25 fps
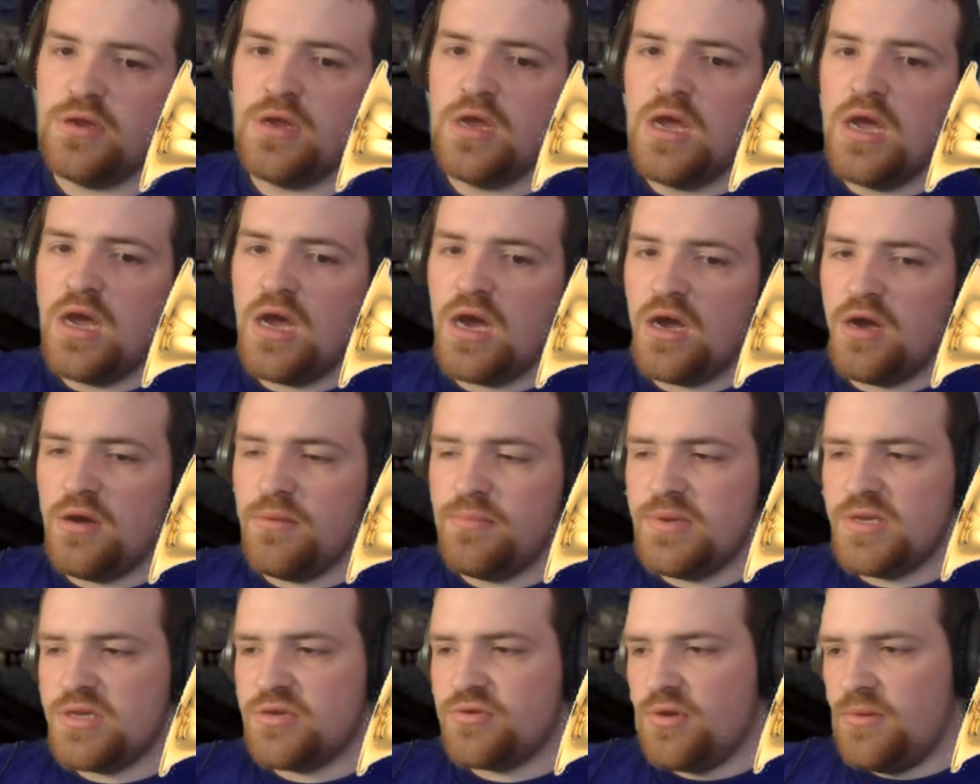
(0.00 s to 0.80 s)
I'll
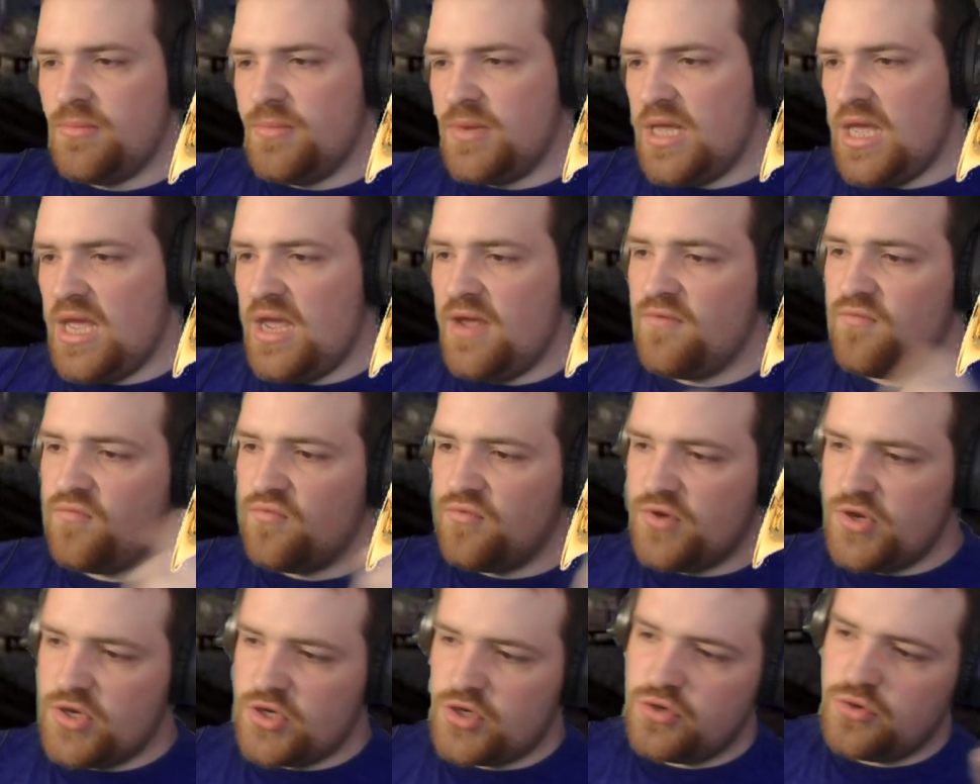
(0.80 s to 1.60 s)
be streaming it
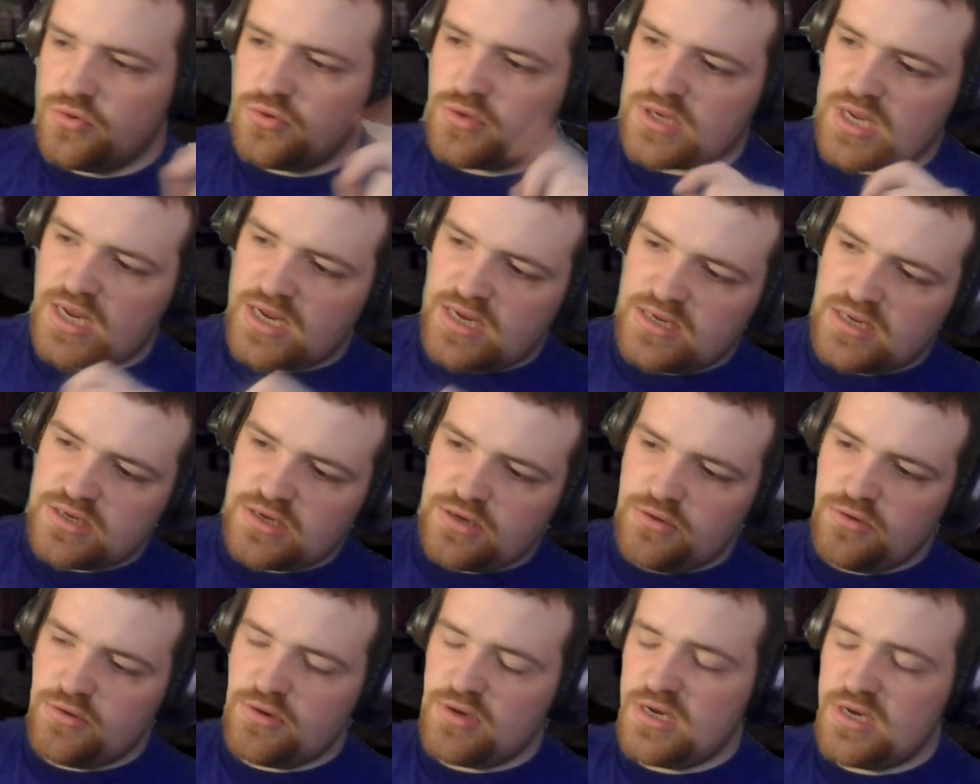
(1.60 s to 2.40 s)
every Tuesday, so
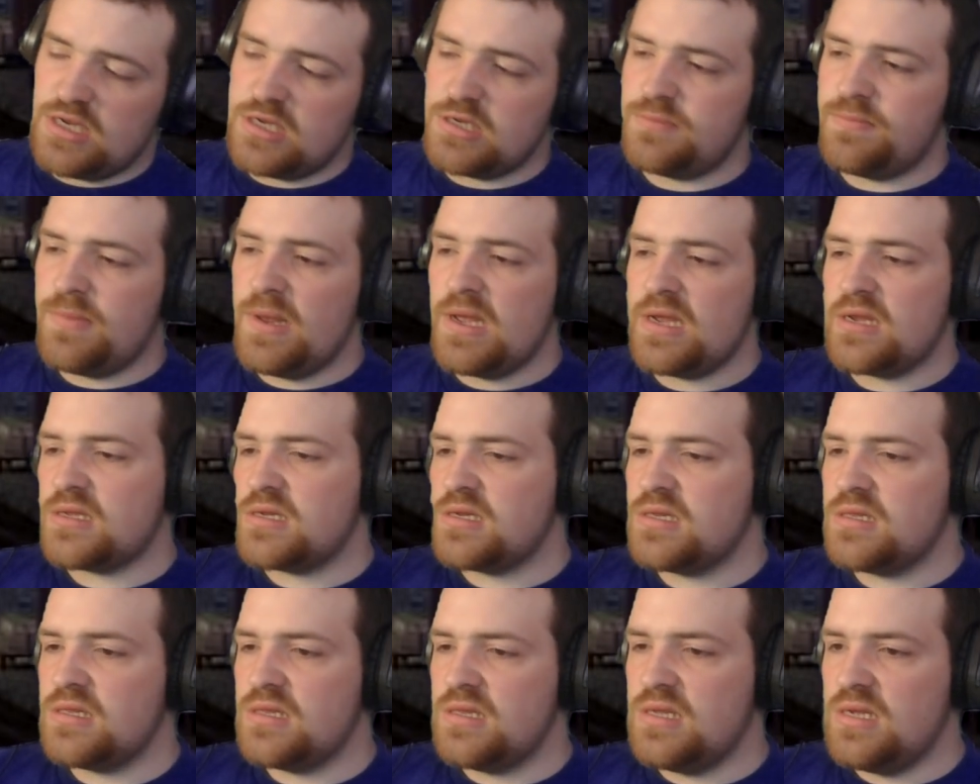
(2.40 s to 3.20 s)
you can expect
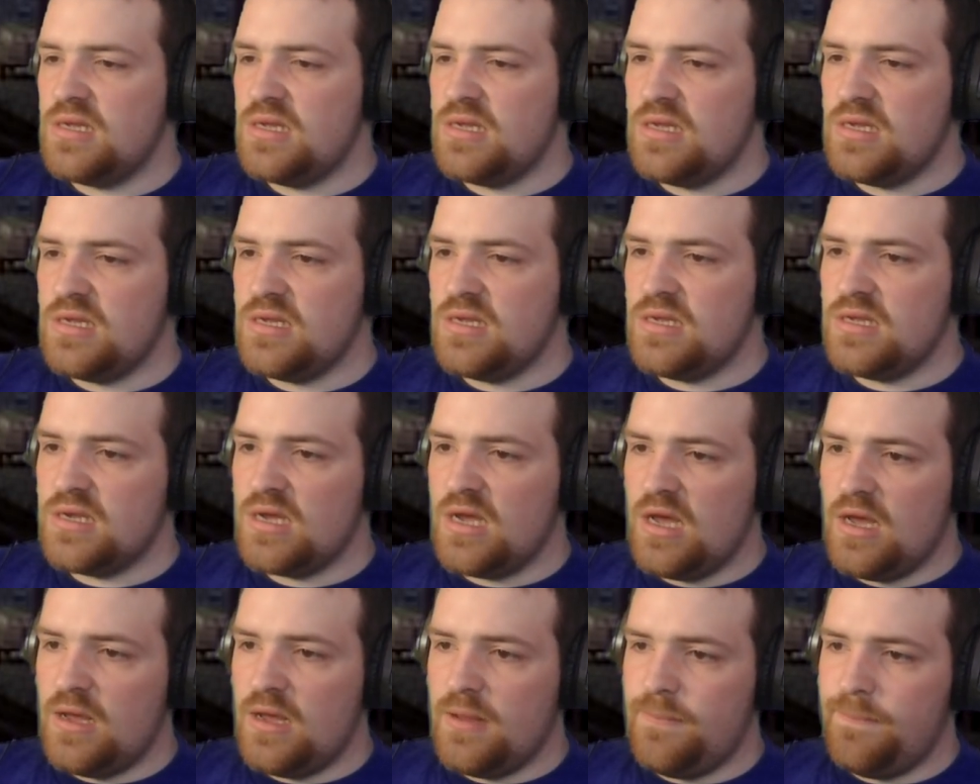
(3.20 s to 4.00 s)
the
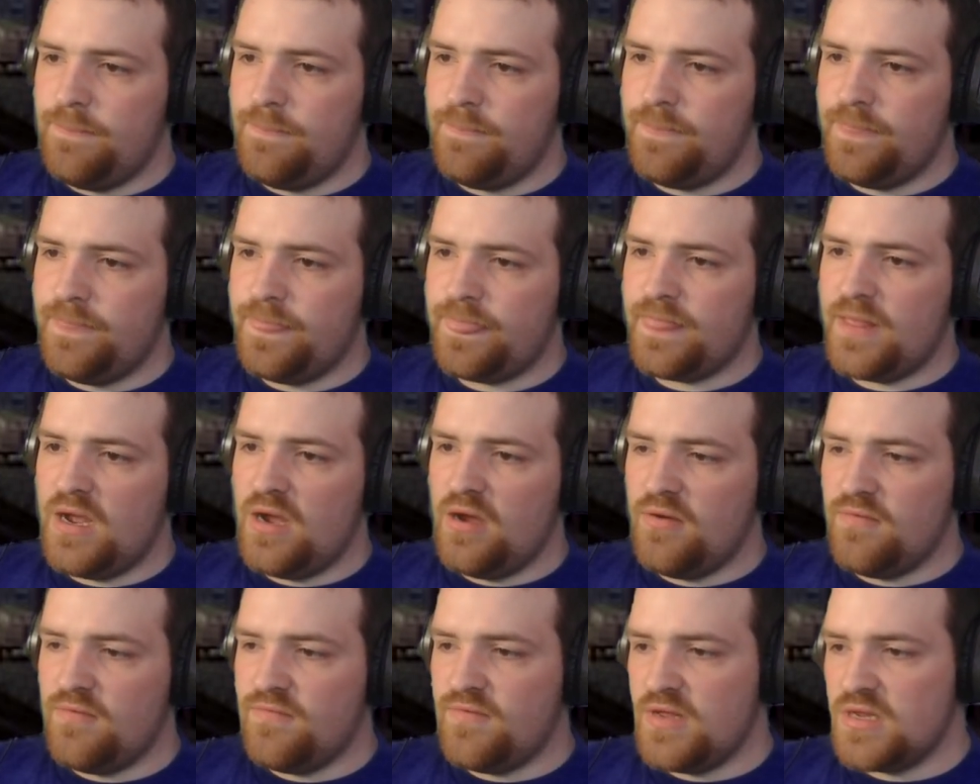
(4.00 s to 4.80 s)
um,
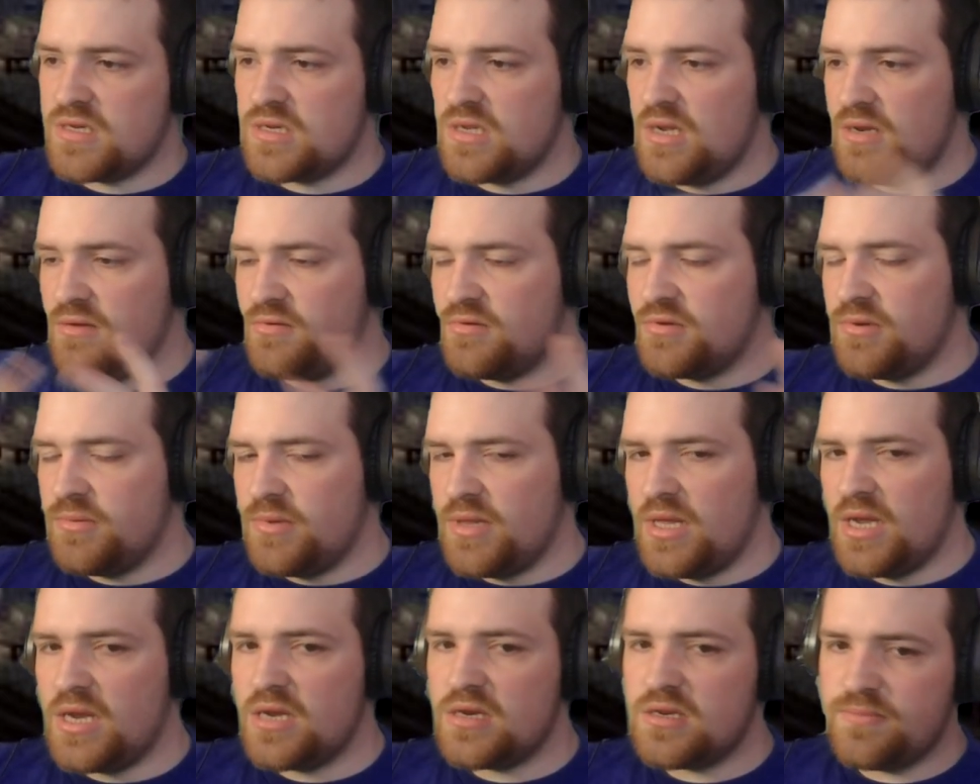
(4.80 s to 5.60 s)
our first live stream of
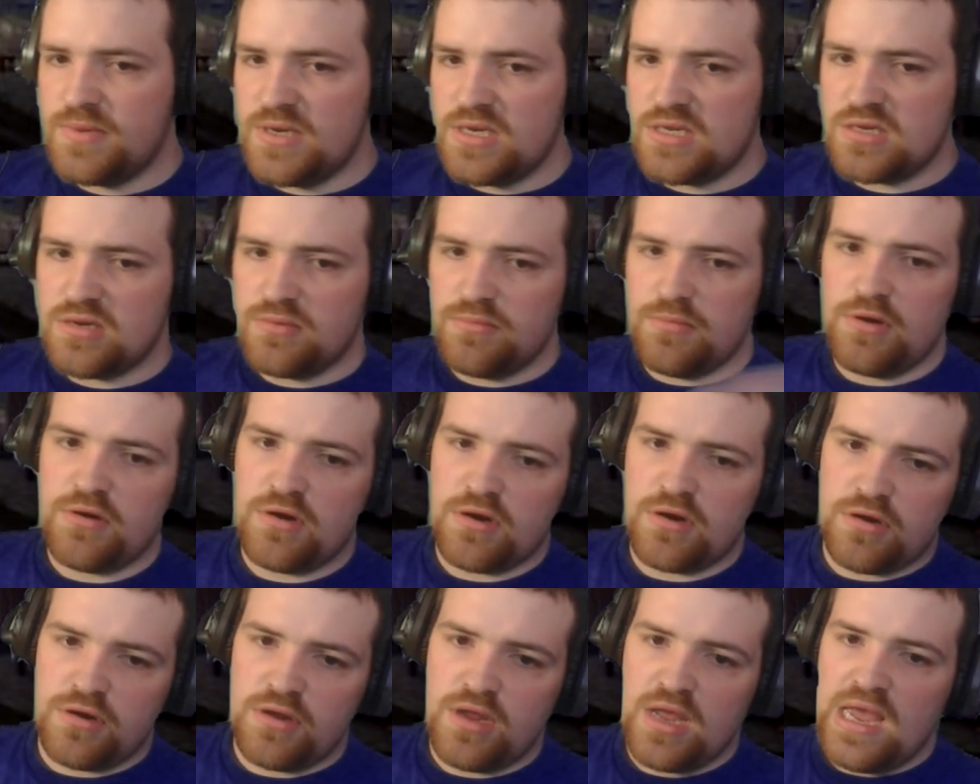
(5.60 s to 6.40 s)
that to be
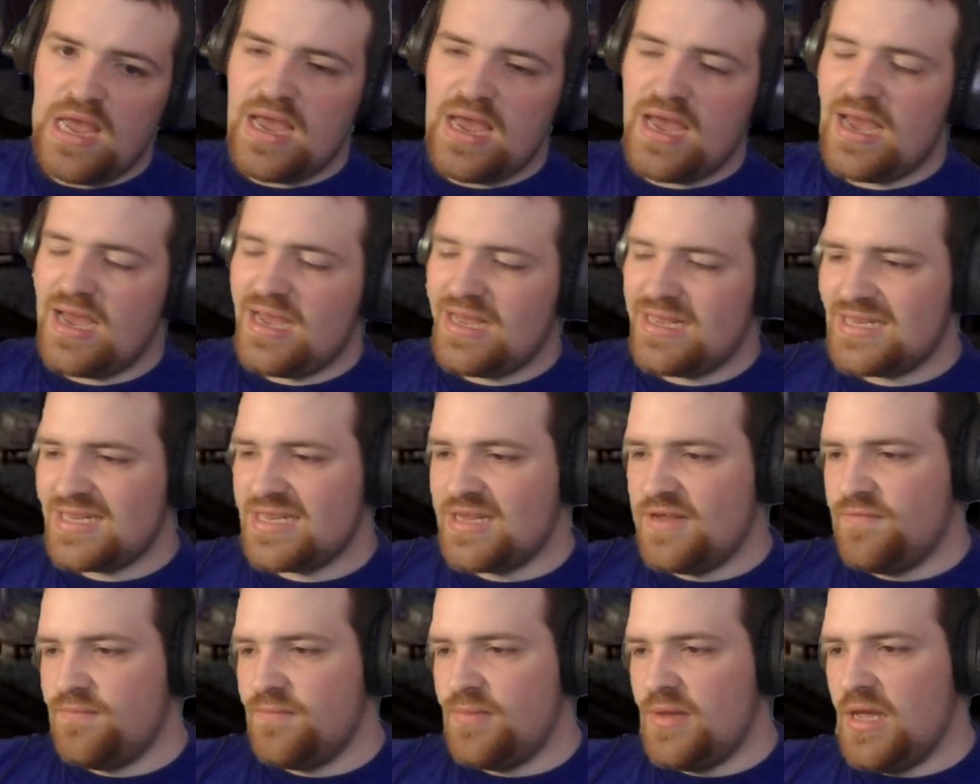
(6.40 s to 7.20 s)
tomorrow at
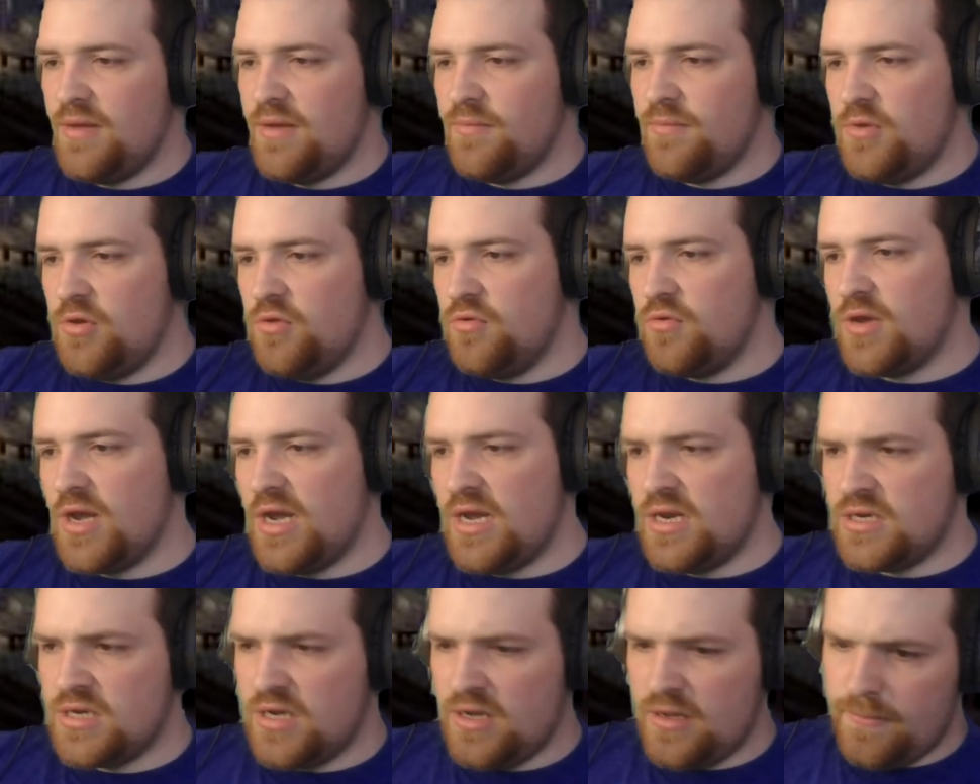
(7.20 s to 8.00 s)
seven p m U
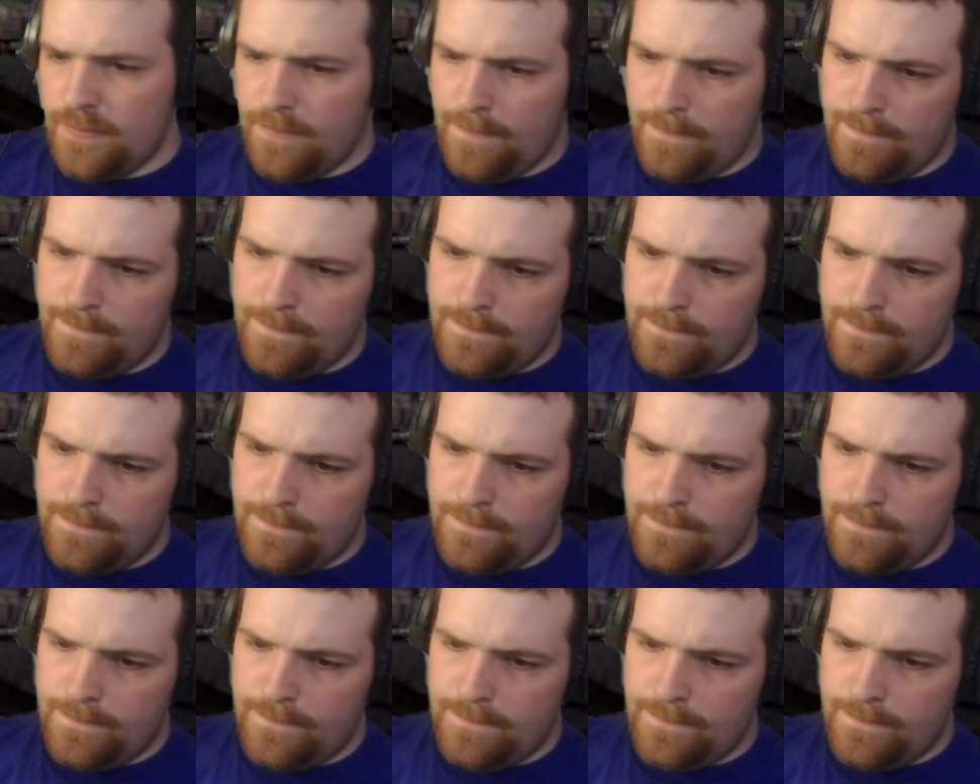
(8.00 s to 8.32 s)
K time.